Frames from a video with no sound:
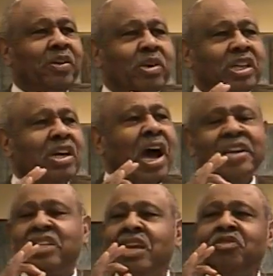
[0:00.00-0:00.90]
When
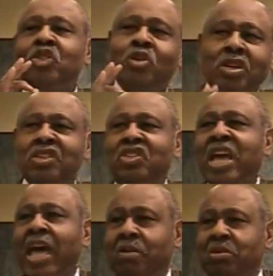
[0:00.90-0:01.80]
God gives you an
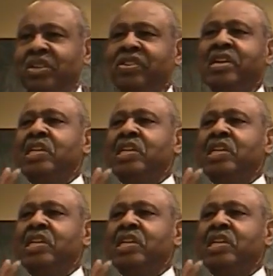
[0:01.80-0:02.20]
assignment,